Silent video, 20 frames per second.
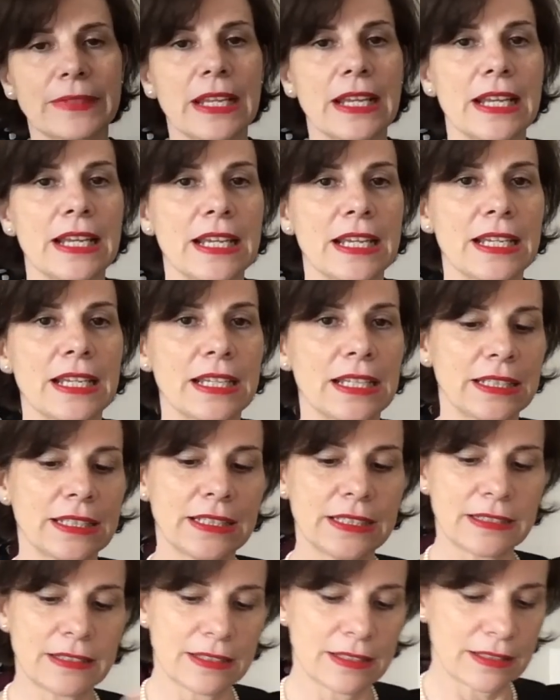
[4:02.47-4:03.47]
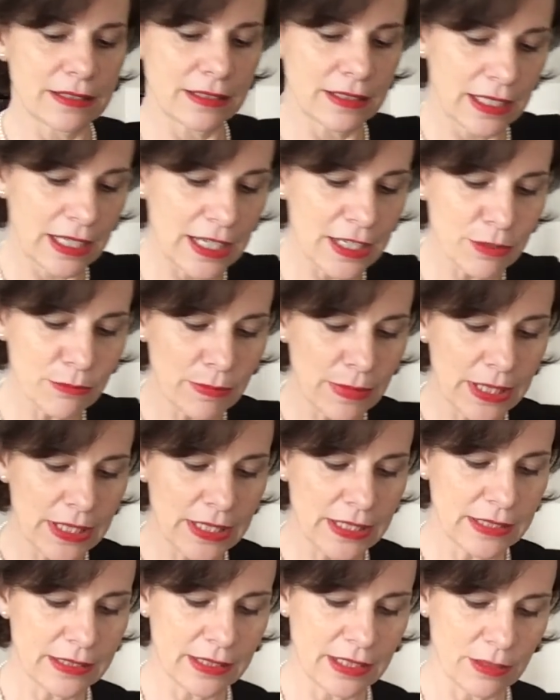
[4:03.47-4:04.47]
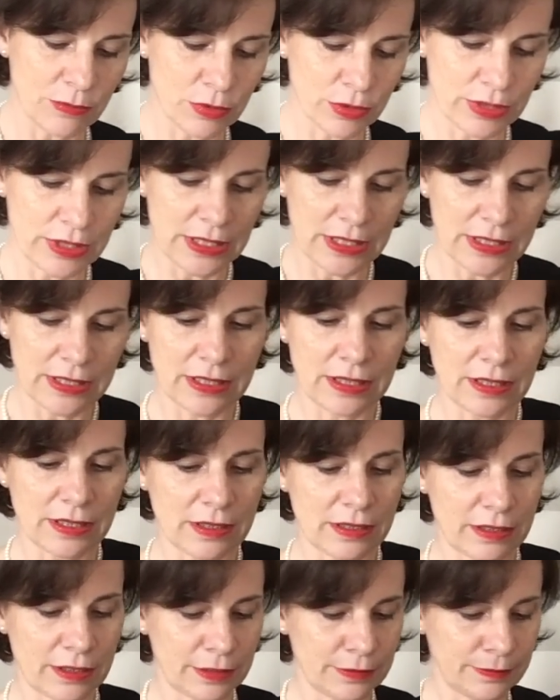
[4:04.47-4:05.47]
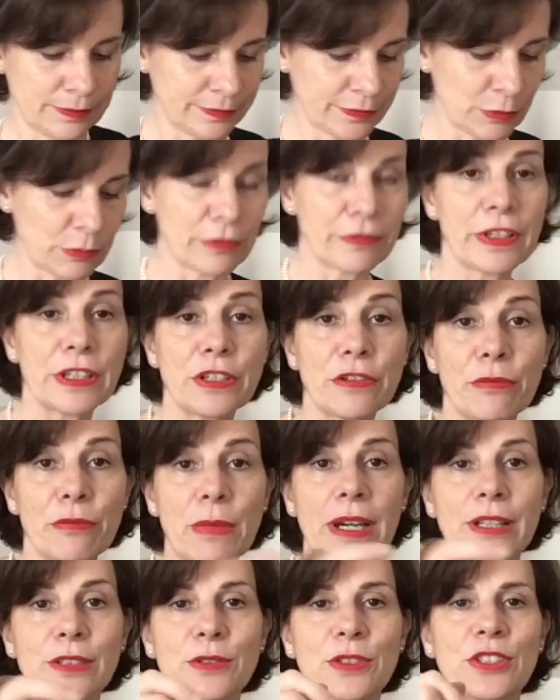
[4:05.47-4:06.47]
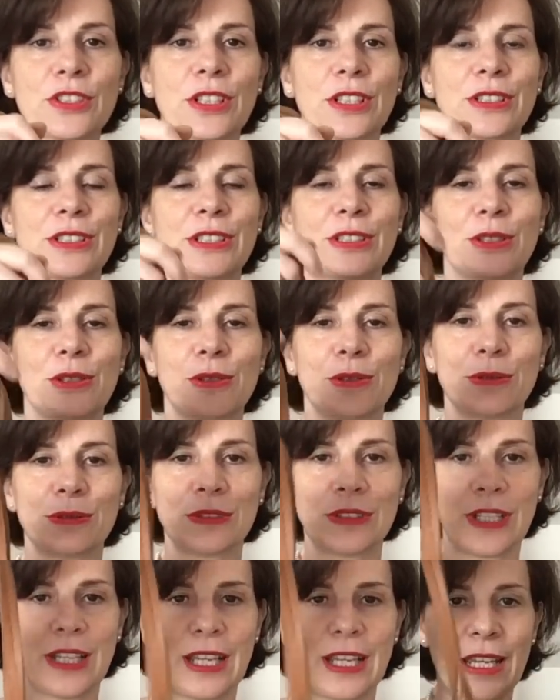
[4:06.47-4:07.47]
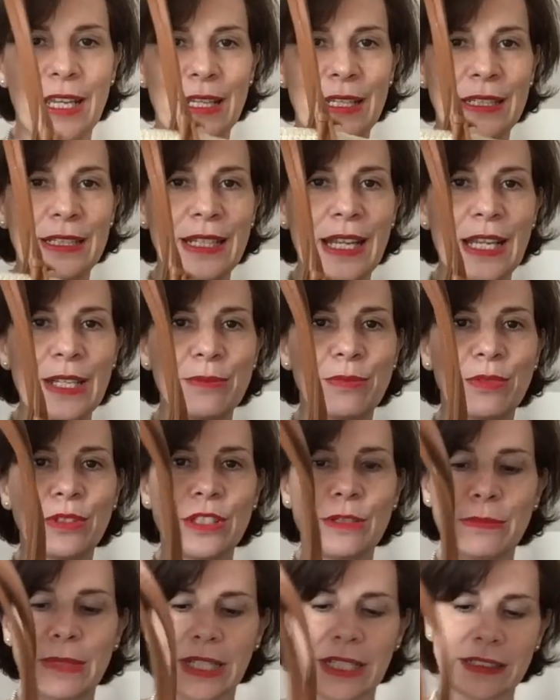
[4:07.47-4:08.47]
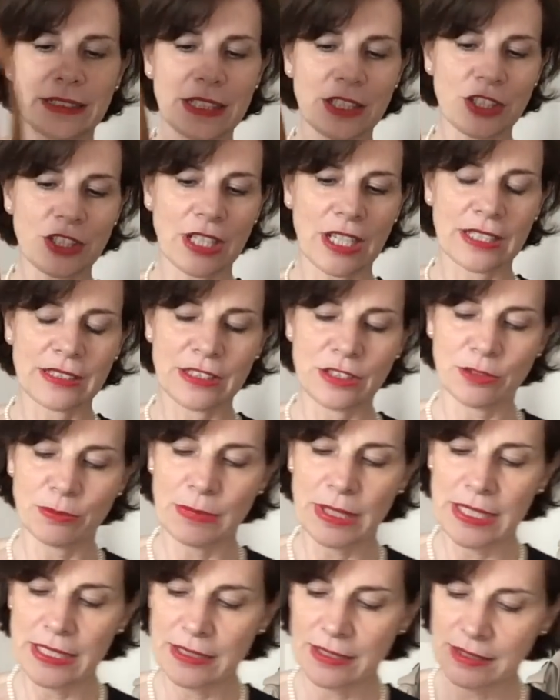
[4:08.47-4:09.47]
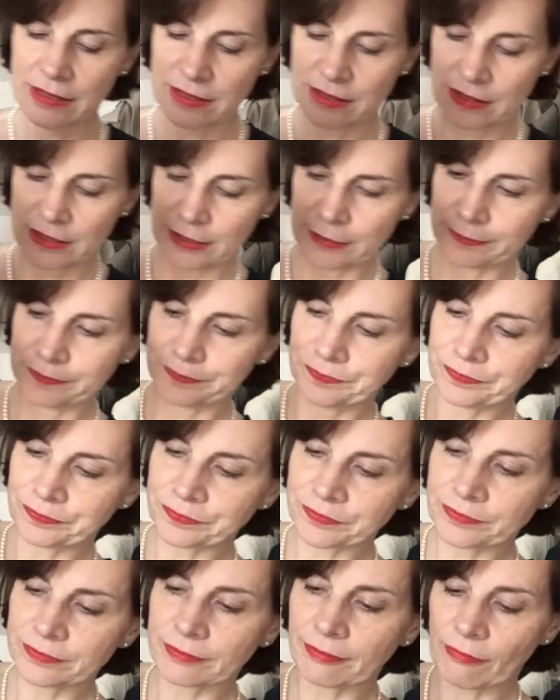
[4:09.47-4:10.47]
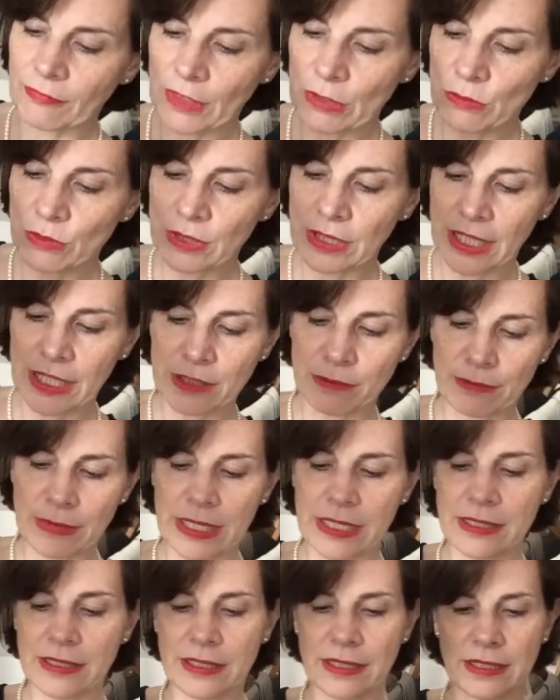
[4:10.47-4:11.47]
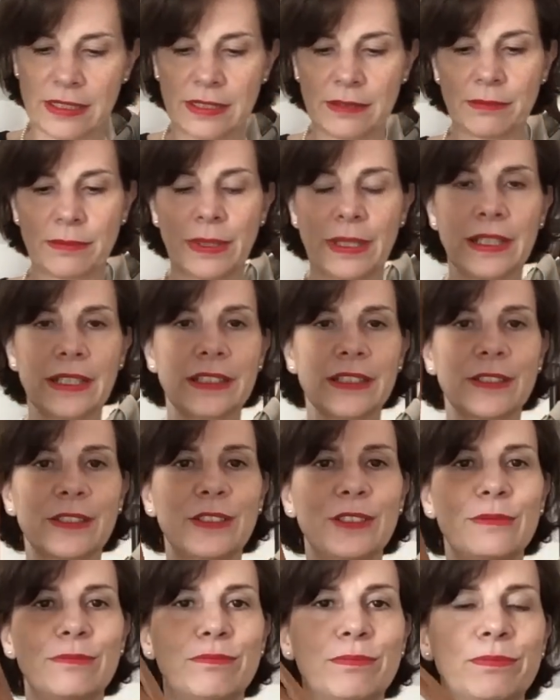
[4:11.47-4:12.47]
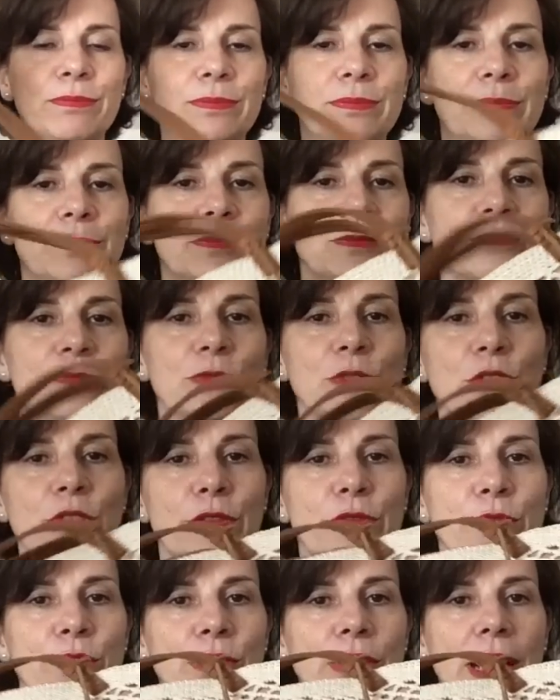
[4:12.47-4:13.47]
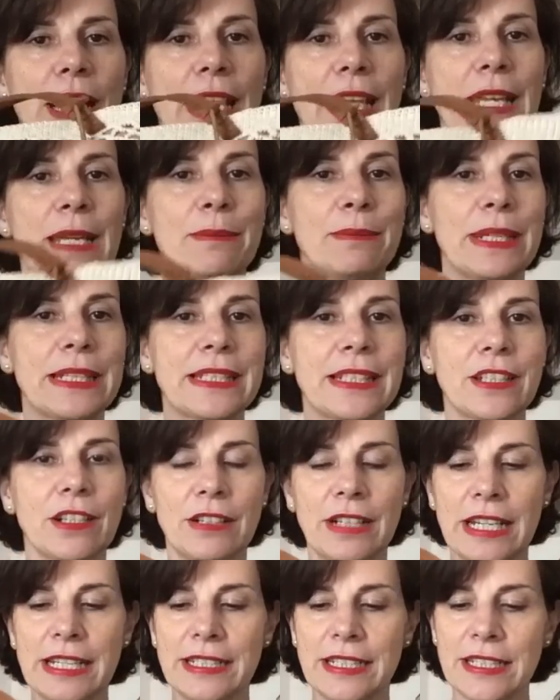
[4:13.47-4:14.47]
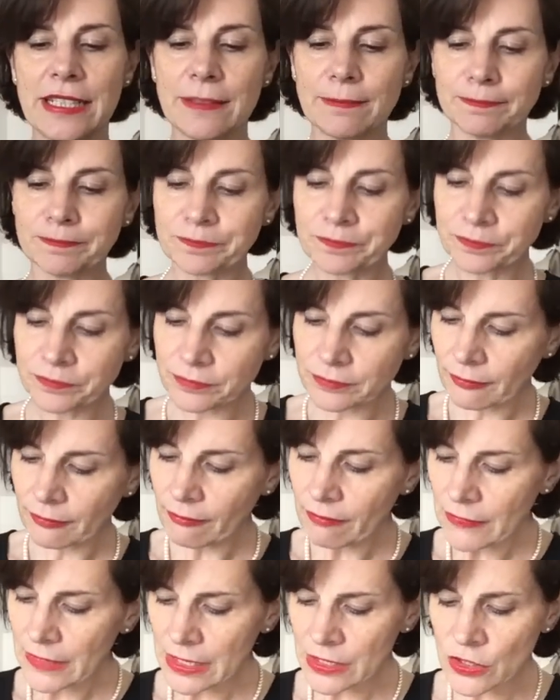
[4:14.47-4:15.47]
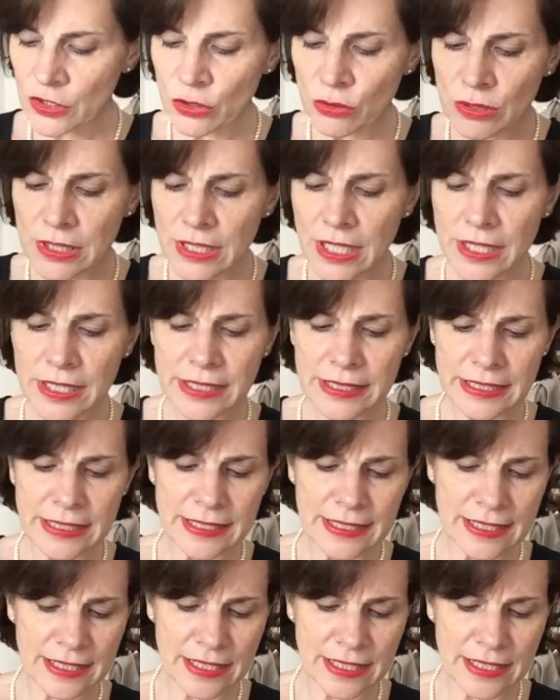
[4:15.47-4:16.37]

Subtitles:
It's handmade. I bought it from a friend of mine who started her own label in Merida. She had it made, all handmade by wonderful Mexican ladies. So lined inside,